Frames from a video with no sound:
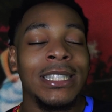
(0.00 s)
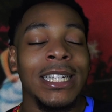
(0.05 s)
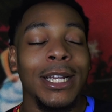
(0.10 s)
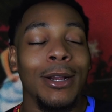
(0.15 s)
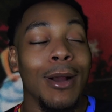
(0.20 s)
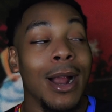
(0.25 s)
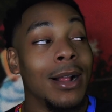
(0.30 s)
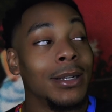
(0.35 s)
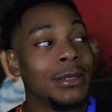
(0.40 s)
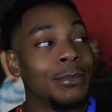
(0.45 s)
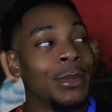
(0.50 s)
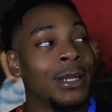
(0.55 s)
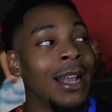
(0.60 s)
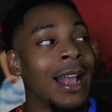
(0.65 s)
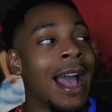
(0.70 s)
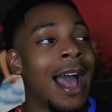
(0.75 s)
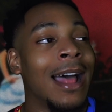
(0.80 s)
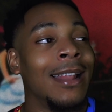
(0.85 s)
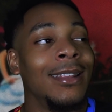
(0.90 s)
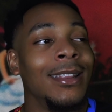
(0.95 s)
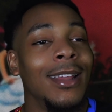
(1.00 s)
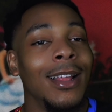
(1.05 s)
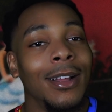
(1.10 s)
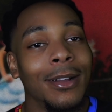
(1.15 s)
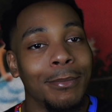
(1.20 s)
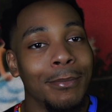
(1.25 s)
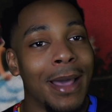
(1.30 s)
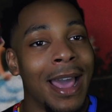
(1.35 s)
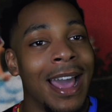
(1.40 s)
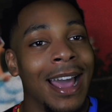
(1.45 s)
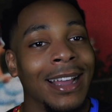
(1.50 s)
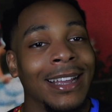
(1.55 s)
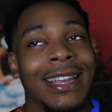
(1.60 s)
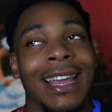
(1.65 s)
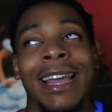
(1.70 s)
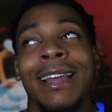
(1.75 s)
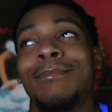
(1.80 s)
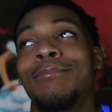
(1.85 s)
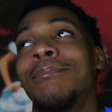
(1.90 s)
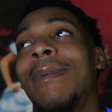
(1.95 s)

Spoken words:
he grabs me, I look back in